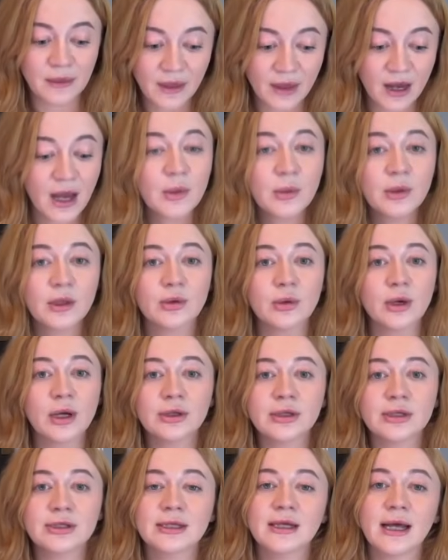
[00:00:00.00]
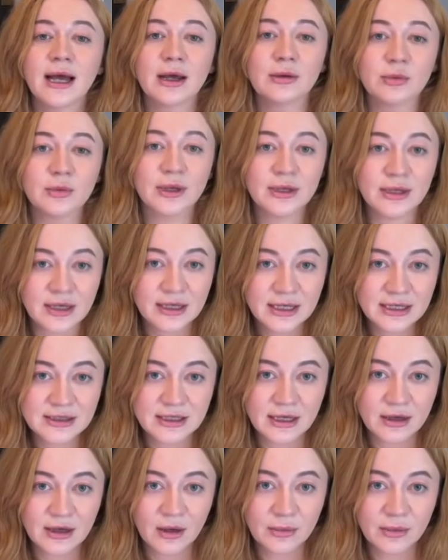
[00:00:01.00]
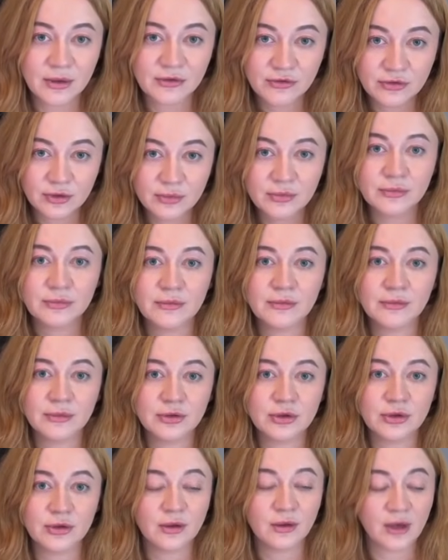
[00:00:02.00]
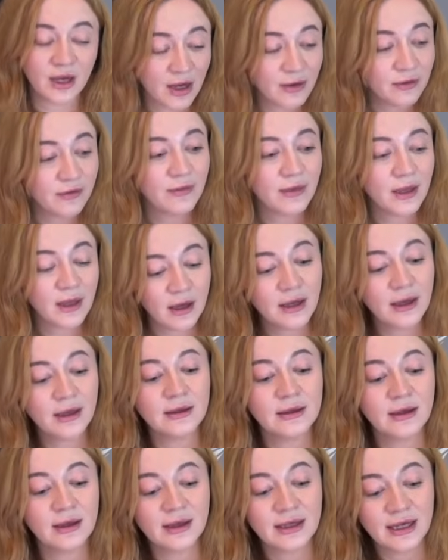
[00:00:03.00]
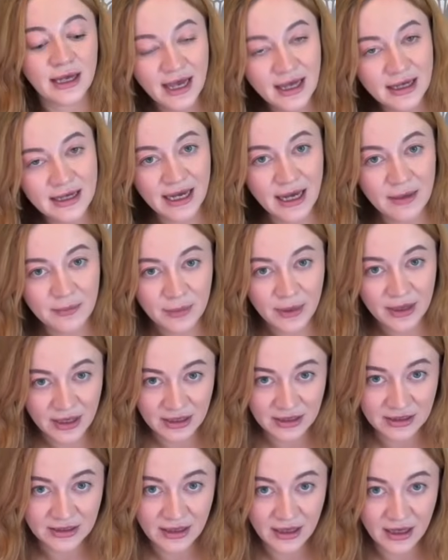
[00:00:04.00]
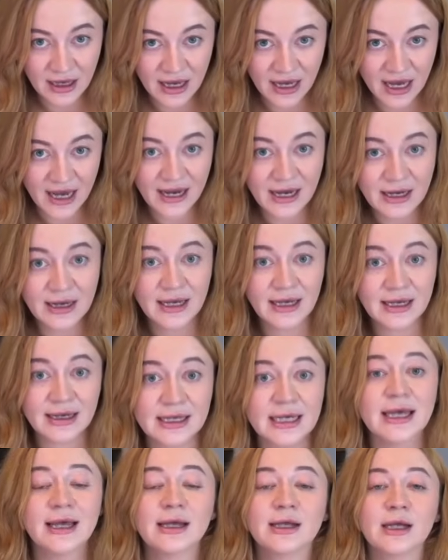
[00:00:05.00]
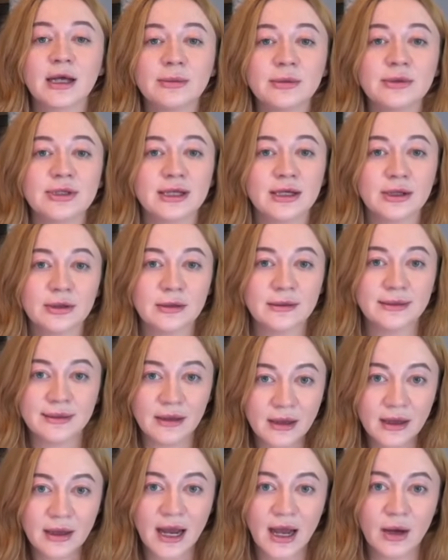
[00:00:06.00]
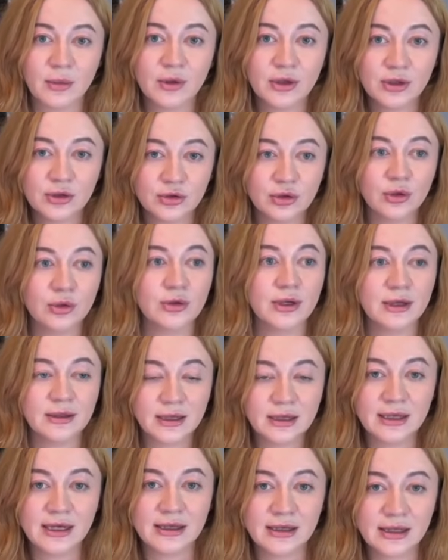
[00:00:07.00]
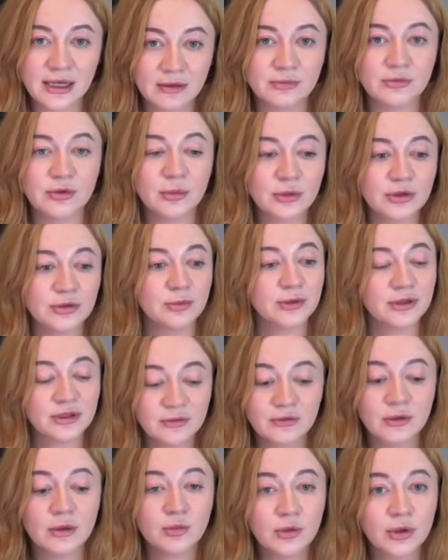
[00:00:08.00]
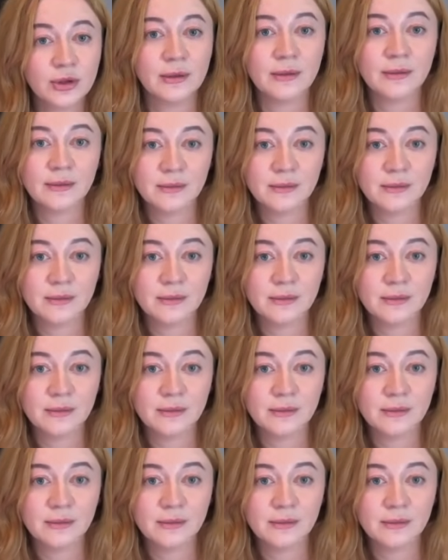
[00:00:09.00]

How will you understand where the leads are coming from? So you have 30 ad campaigns and a lead comes in. How will you know that the lead came from a specific one?